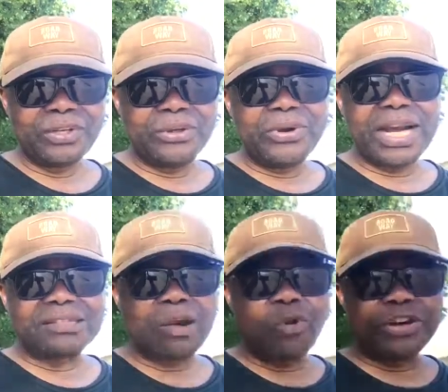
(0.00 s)
You
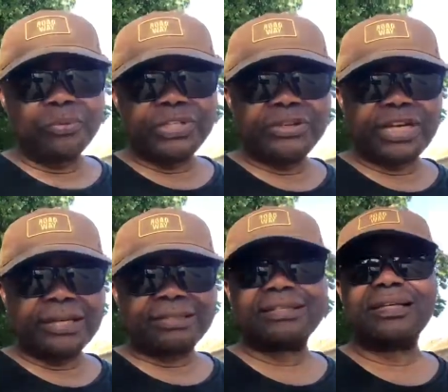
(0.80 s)
guys are working with your
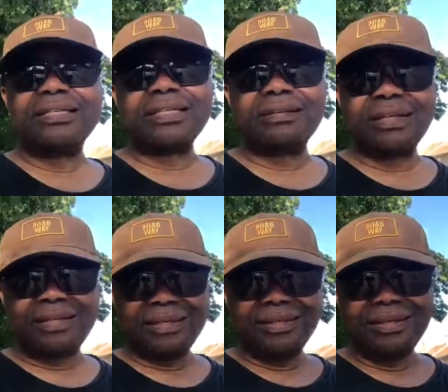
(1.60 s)
heads in Nigeria.
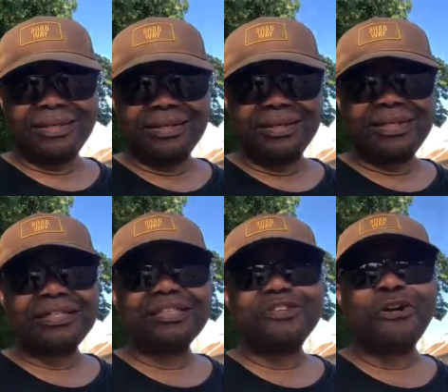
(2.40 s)

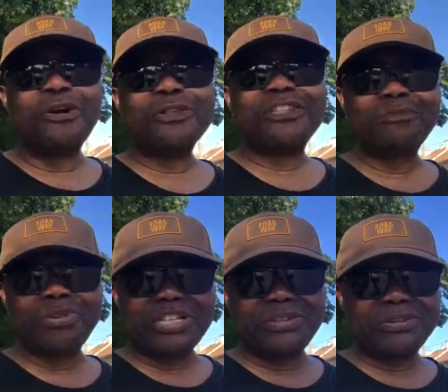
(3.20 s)
This is your host,
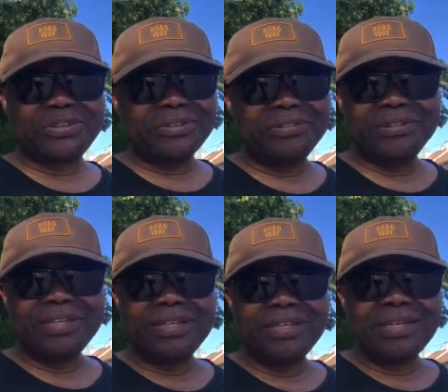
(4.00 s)
Cyprian Johnson.
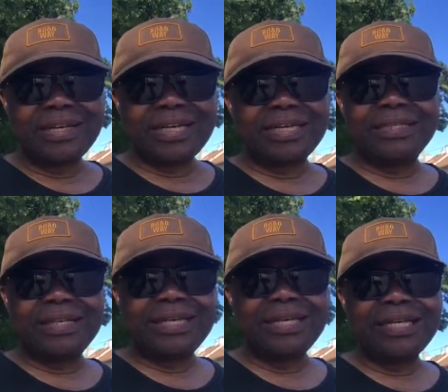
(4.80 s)
And
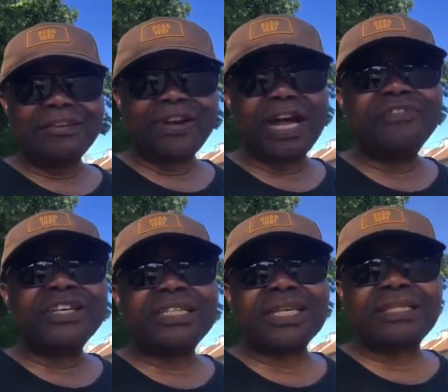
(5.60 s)
uh, if I have
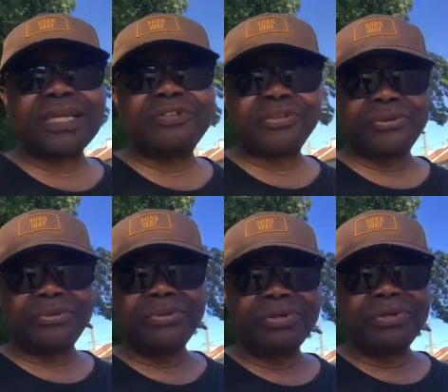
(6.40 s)
irritated you,